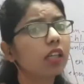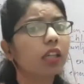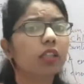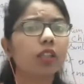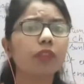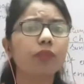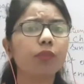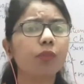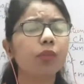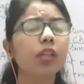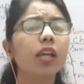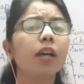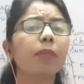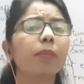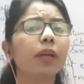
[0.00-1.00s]
the food
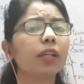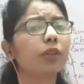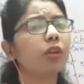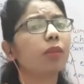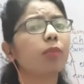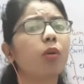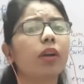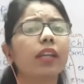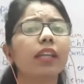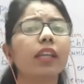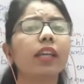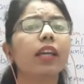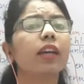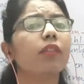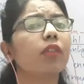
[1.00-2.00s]
but your body
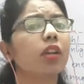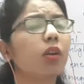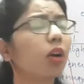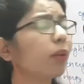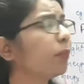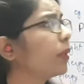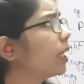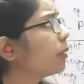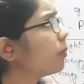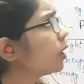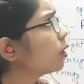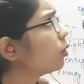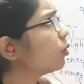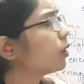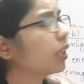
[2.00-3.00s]
will not be able to
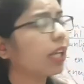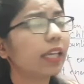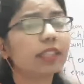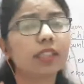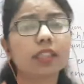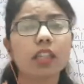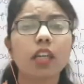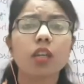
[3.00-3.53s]
utilize it.